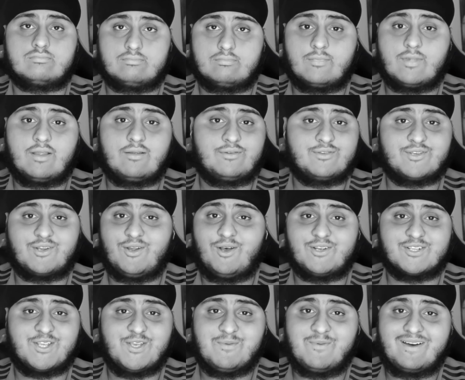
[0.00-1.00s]
I was going to
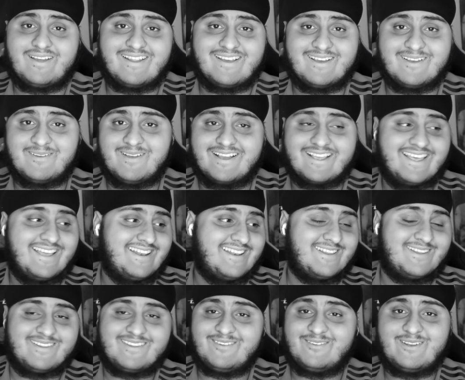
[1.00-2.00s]
ask you about that.
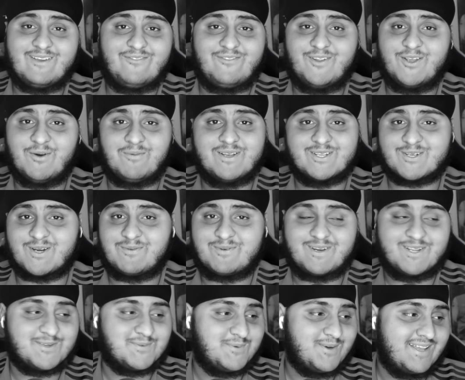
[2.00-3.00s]
Again, you definitely got my script
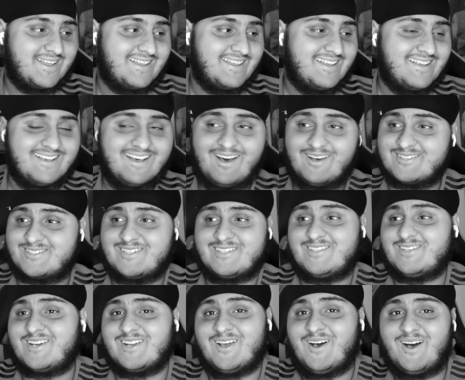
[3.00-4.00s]
with this one. I was
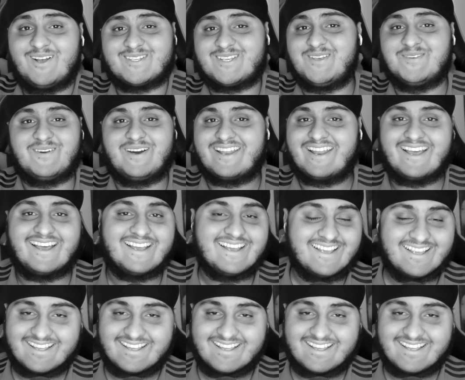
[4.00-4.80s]
just going to ask you about that.